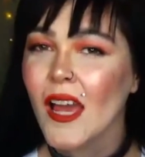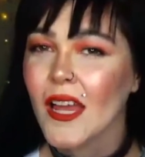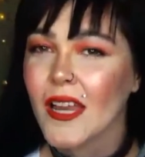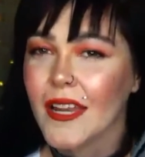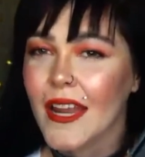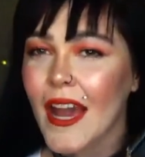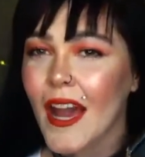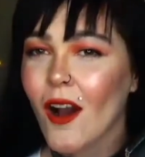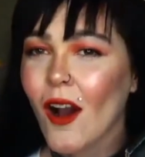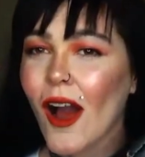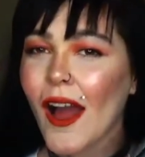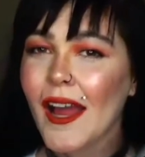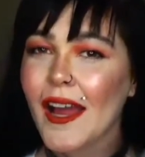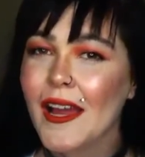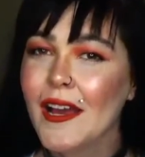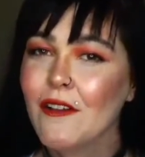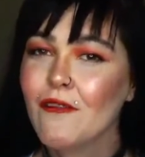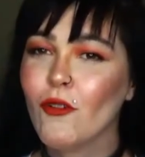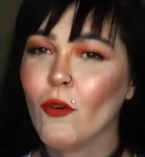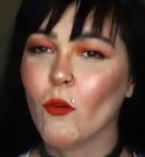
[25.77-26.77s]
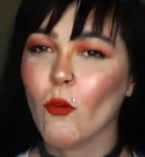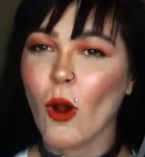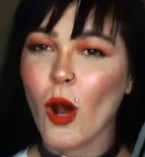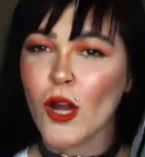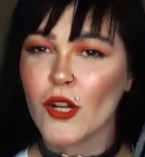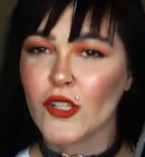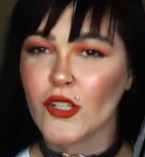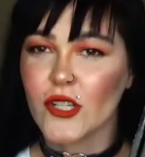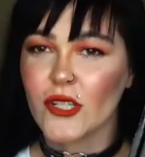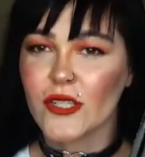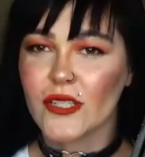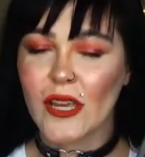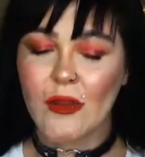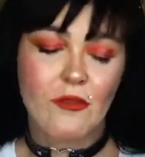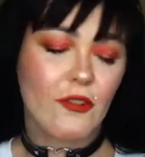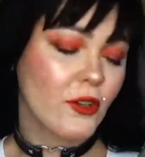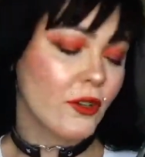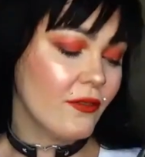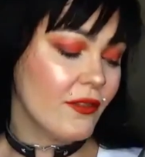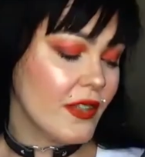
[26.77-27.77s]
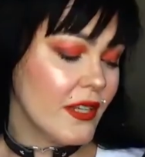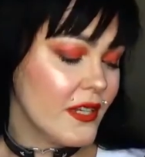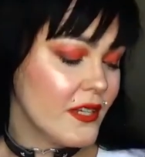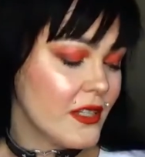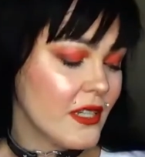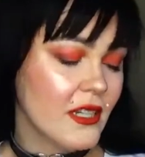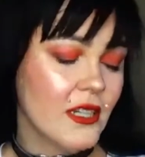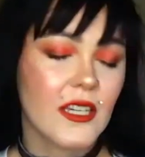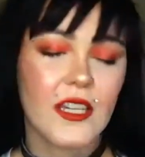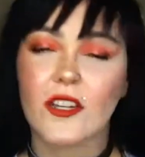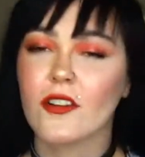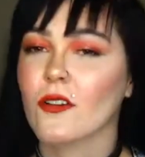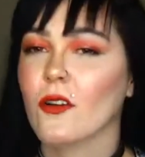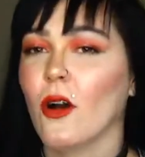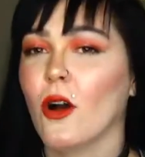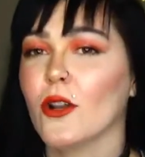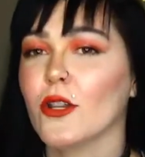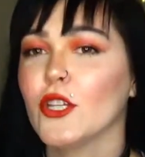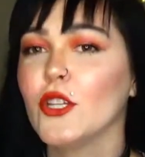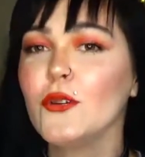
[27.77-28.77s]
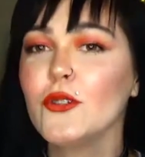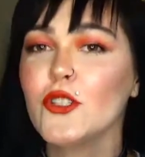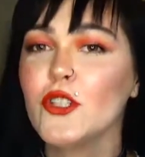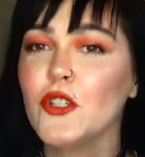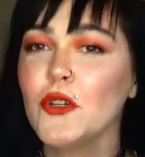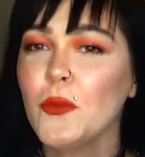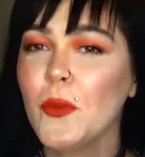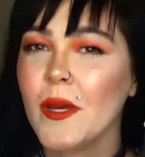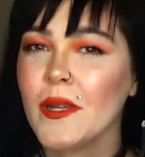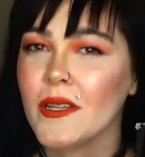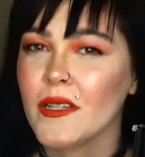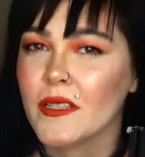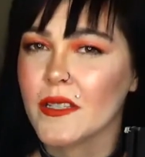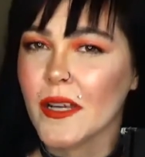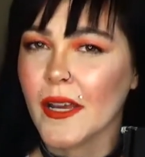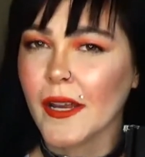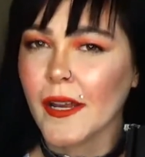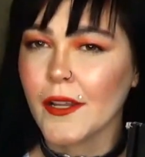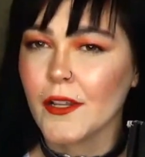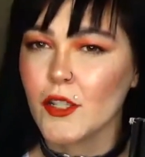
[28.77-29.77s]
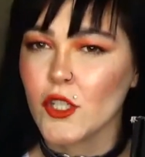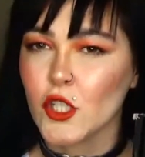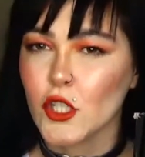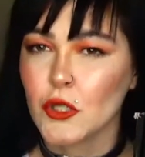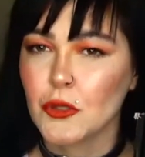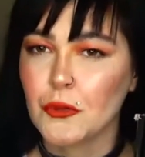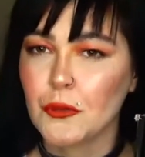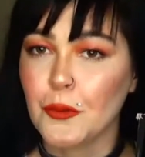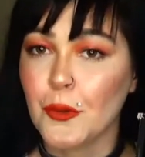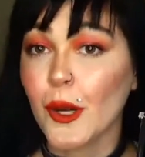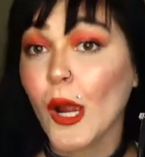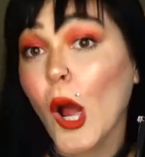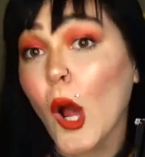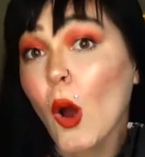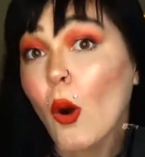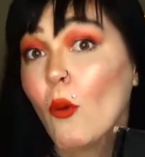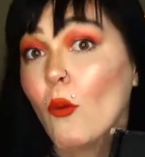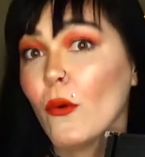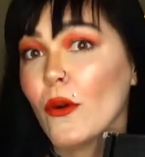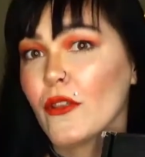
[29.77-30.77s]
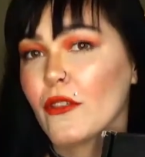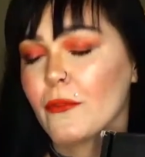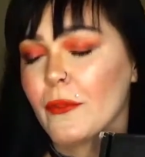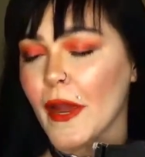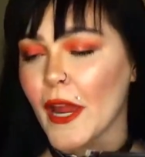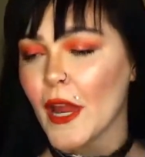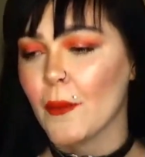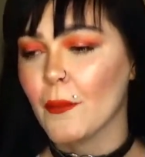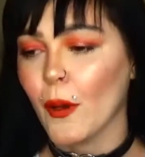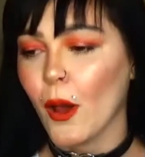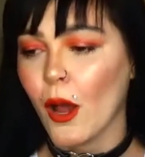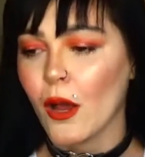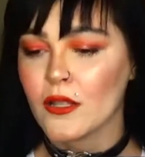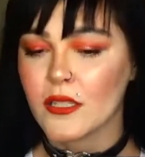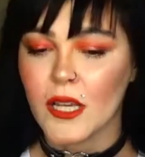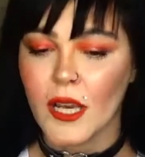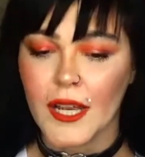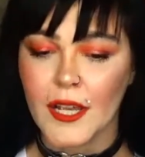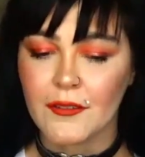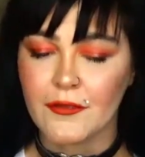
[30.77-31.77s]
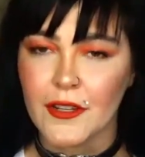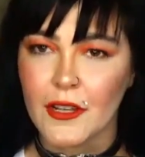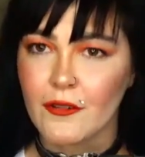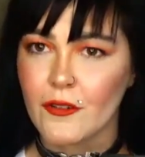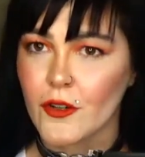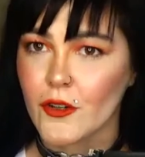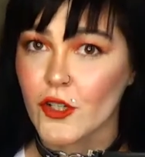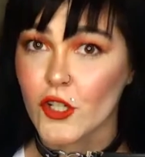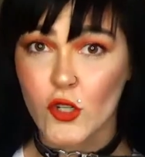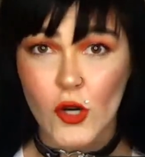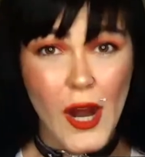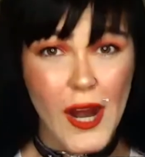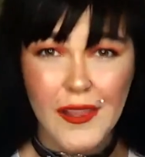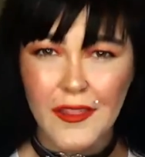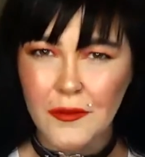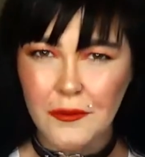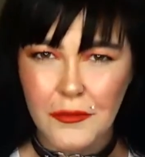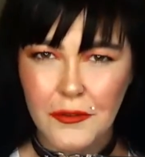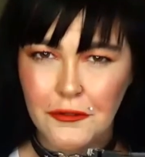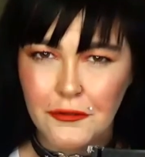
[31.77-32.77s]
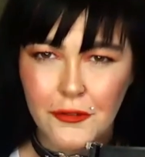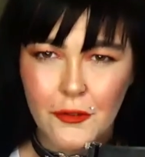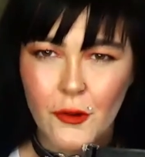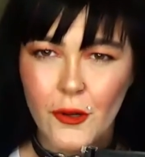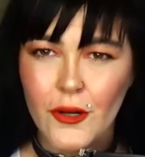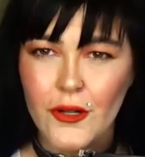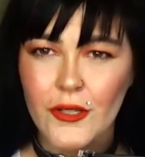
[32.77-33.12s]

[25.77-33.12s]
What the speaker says: Now, I have watched several of these here on YouTube and decided to go with BAM Box. I have never tried them before.